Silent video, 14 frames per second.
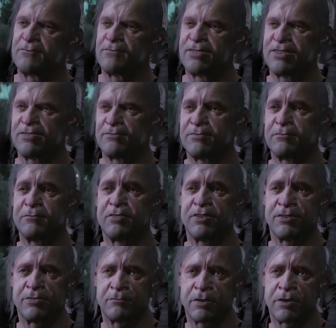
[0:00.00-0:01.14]
you made me
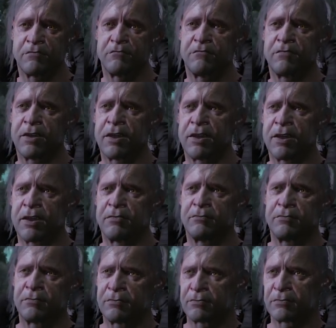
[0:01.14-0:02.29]
break my vow.
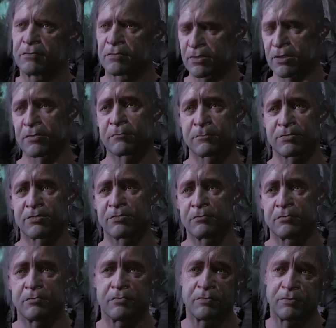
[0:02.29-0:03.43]

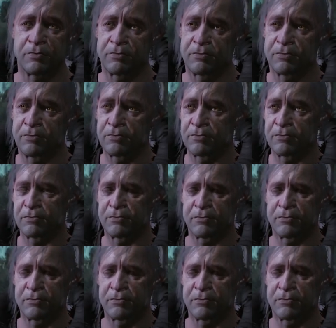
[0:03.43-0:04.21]
Happy? Yeah, really